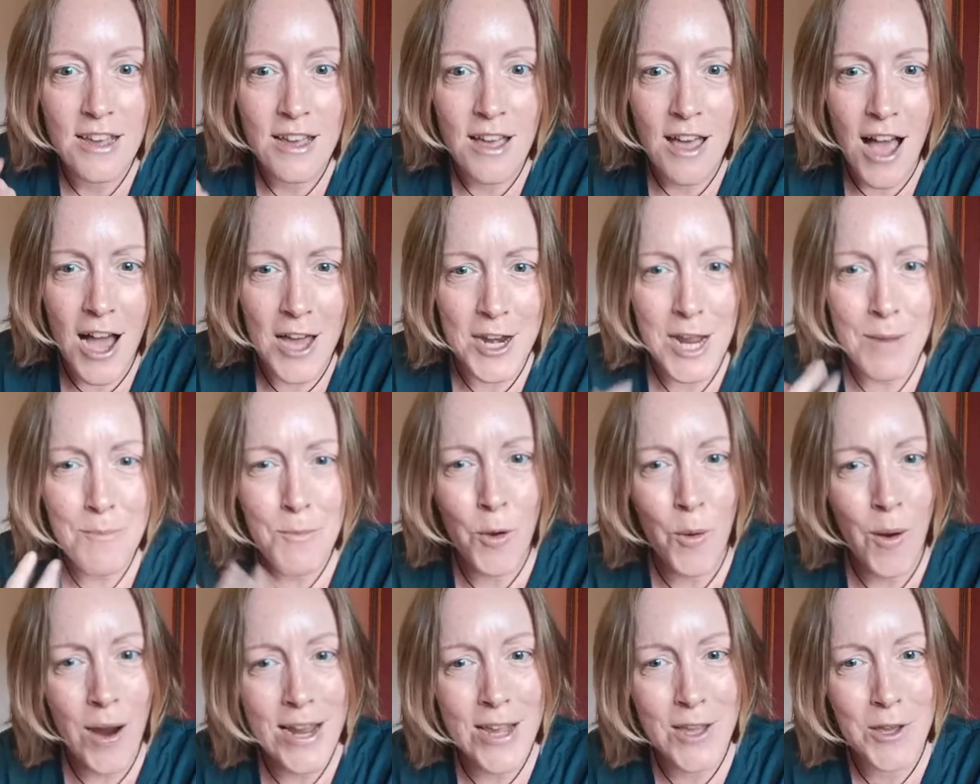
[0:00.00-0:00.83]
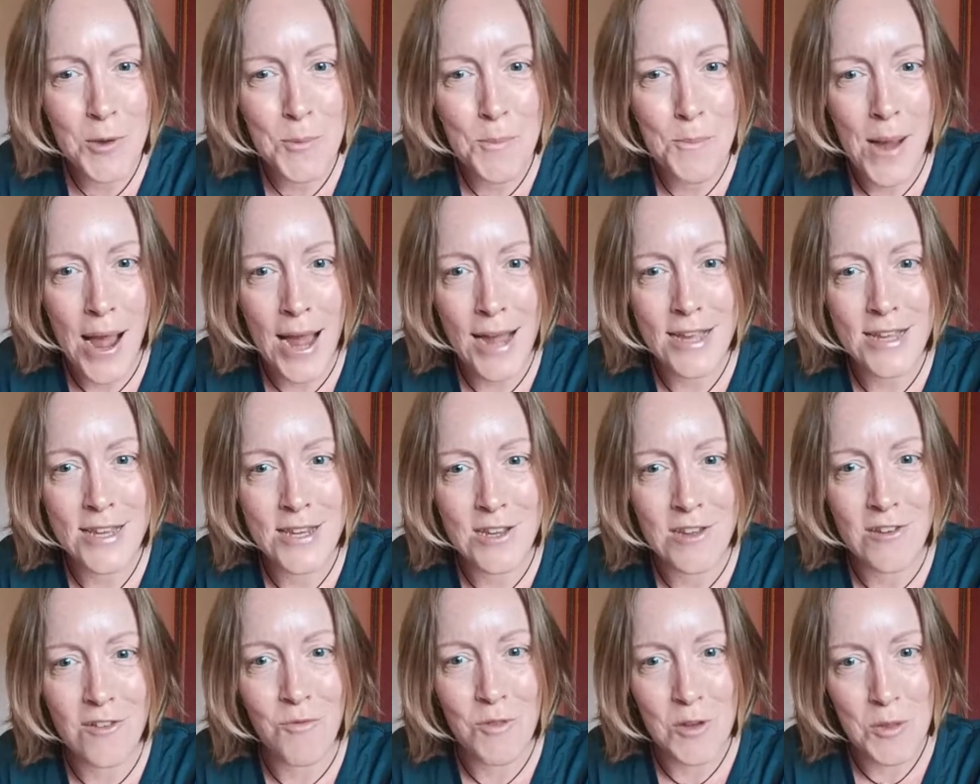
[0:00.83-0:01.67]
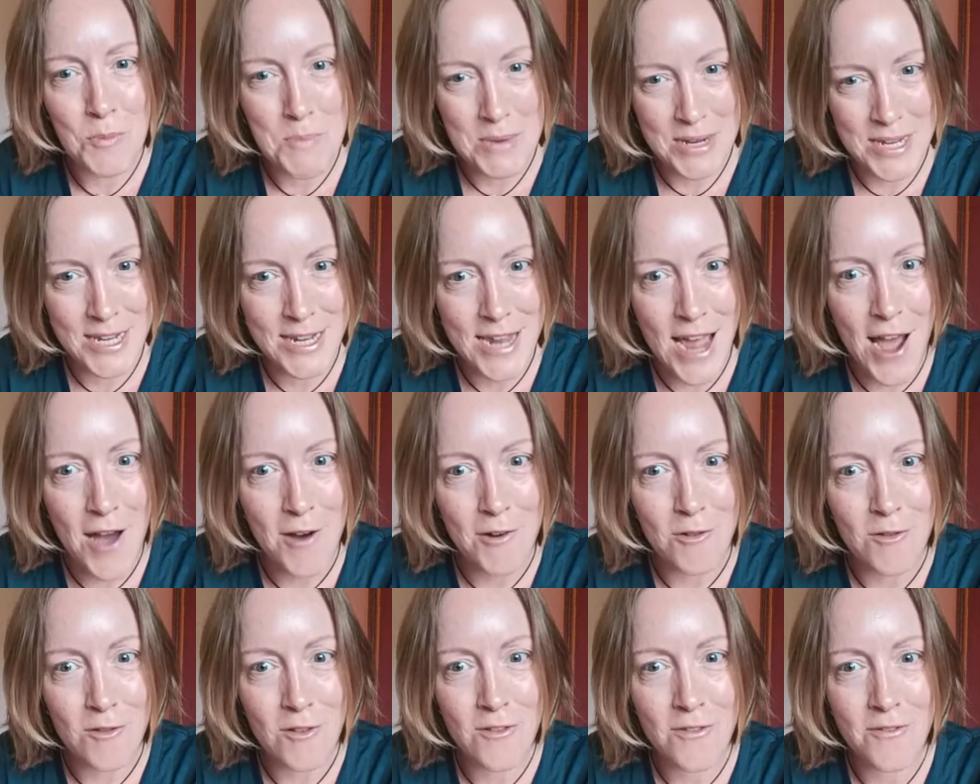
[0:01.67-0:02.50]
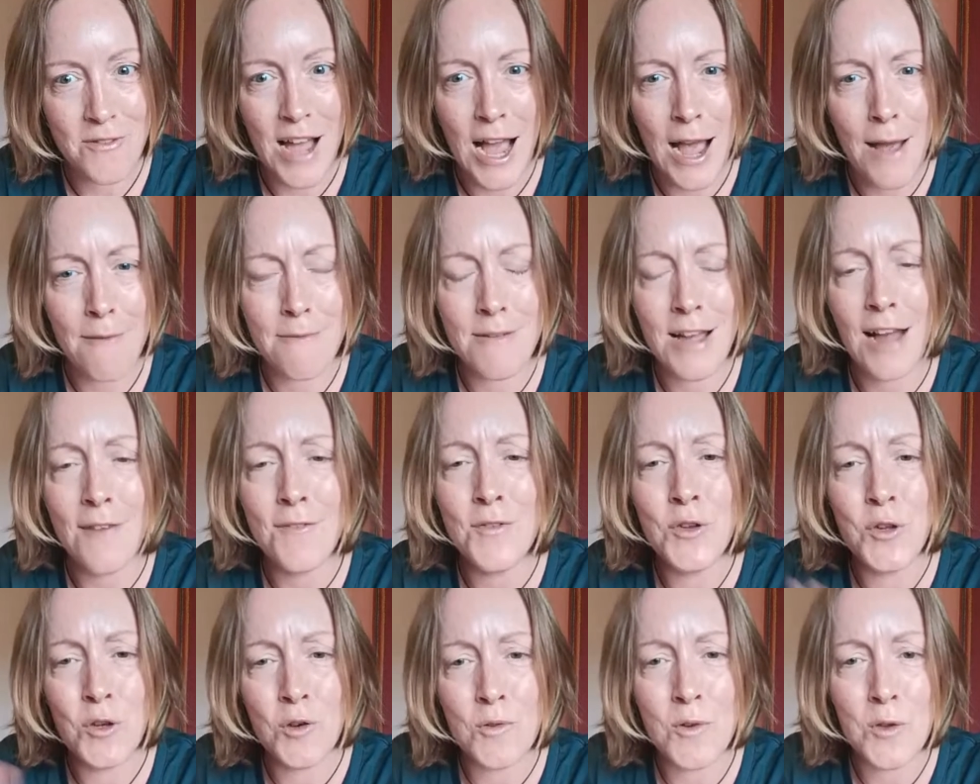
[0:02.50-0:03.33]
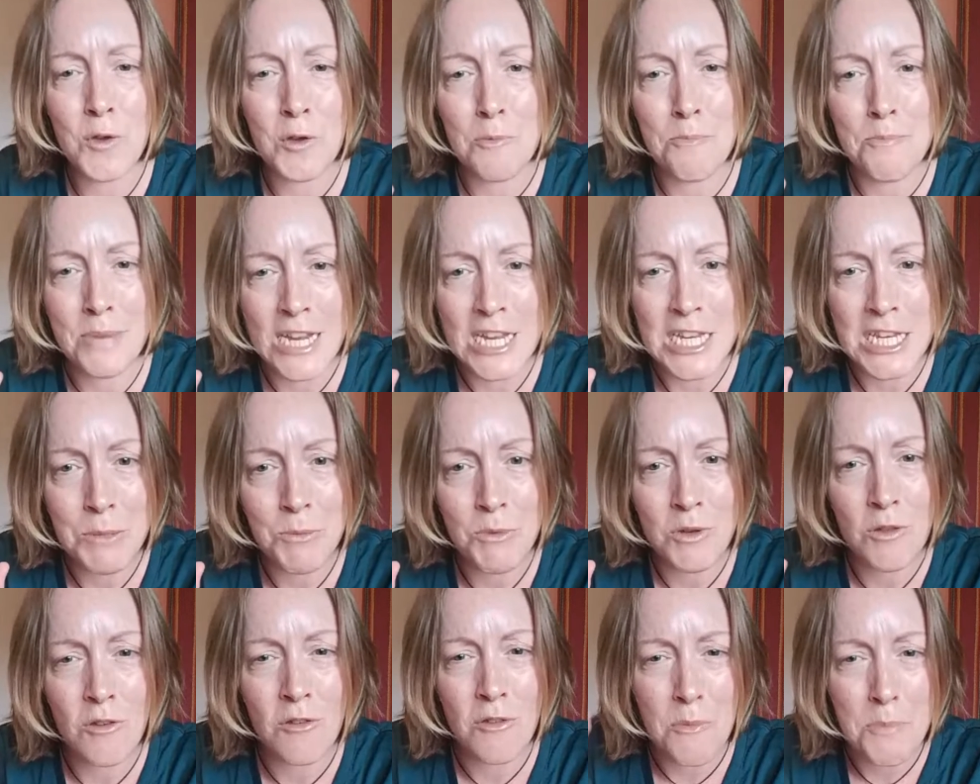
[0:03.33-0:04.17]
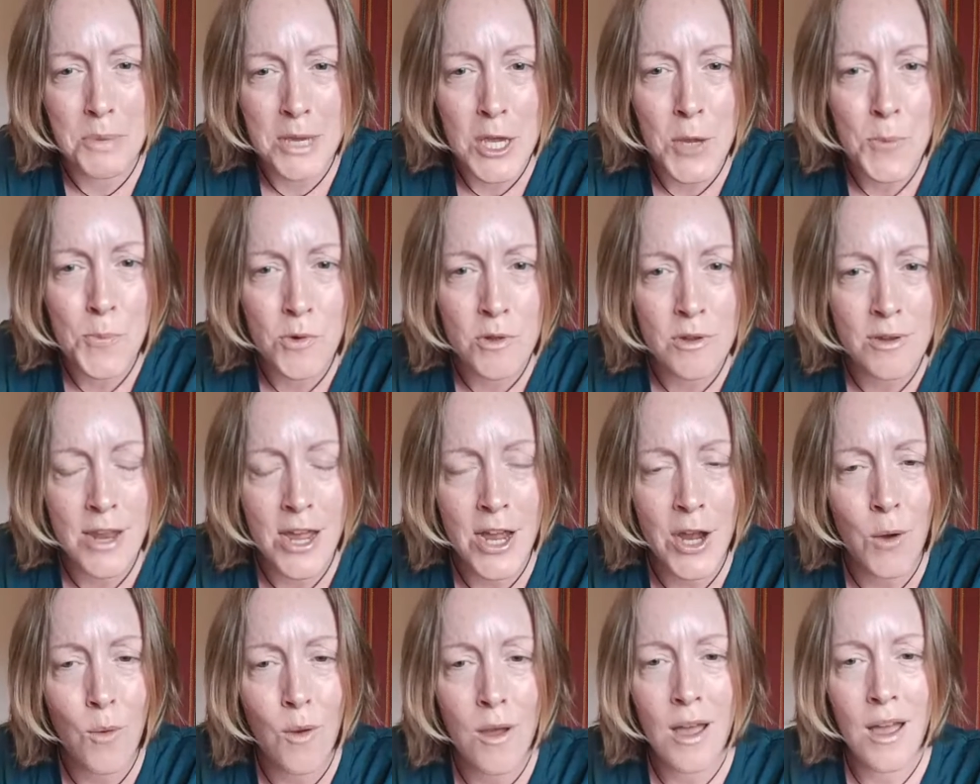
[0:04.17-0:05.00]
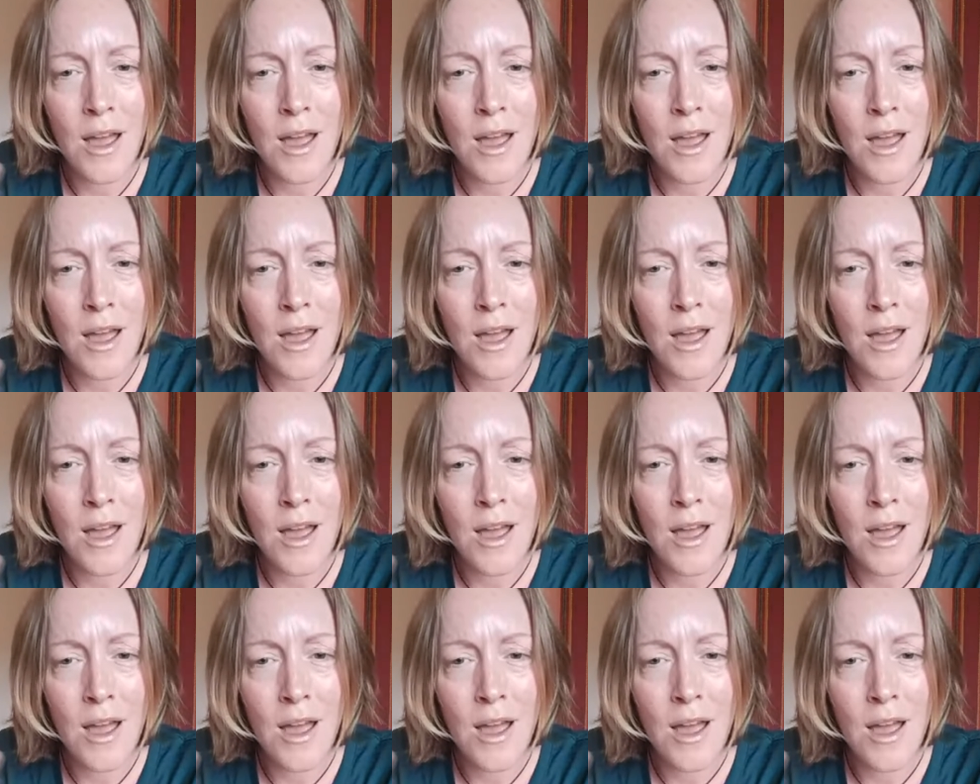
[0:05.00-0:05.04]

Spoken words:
And I'm quite competitive with myself. I've done competing with other people now.